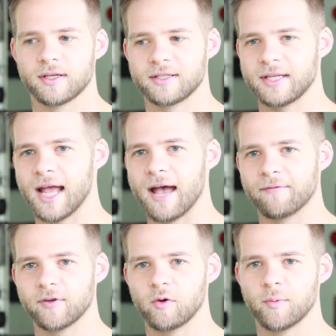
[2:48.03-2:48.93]

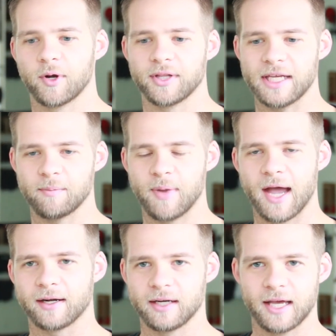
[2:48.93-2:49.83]
staff. You know, we put all the
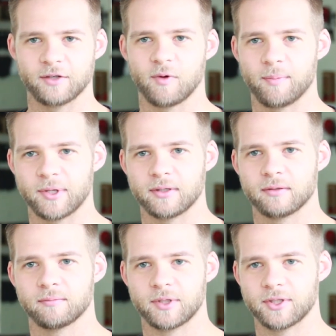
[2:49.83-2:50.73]
impact and edge weapon
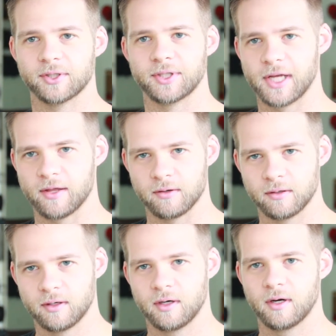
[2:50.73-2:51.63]
material
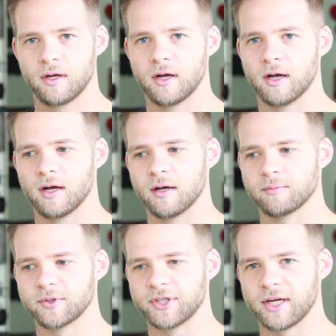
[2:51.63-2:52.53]
together.
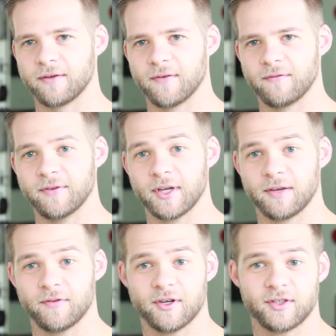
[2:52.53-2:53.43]
Just like I feel like
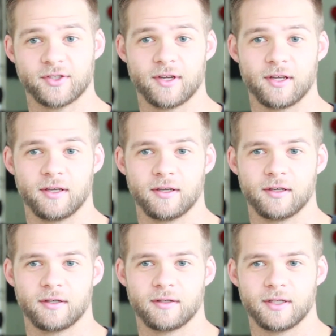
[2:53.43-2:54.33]
if you're going to study
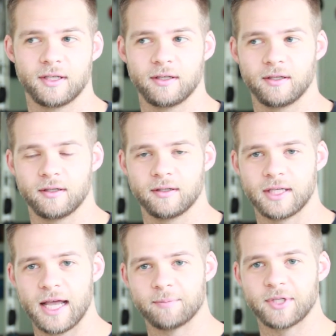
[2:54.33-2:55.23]

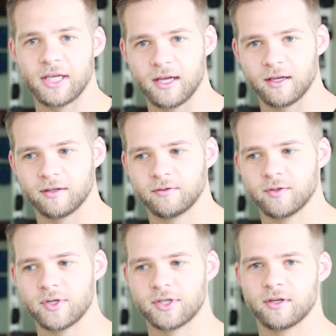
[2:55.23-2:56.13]
the empty hand,
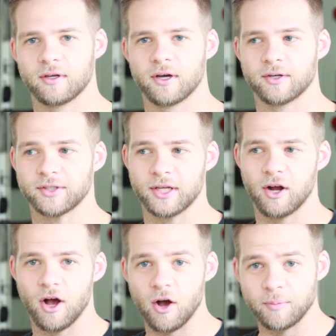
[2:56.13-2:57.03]
you should understand
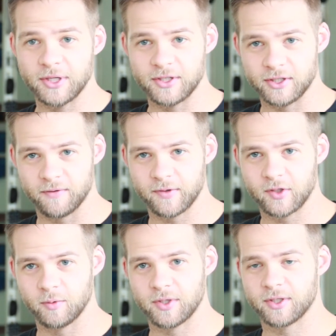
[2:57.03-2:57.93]
all pieces of it.
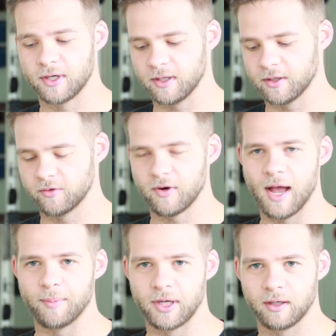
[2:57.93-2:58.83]
So we study the
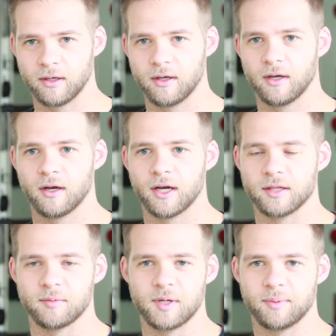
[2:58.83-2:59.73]
trapping,
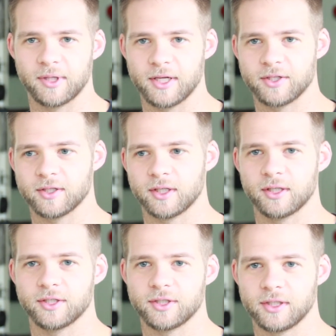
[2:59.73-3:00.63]
the manipulation, the
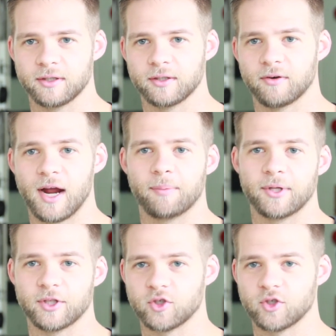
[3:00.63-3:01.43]
clinching, the grappling,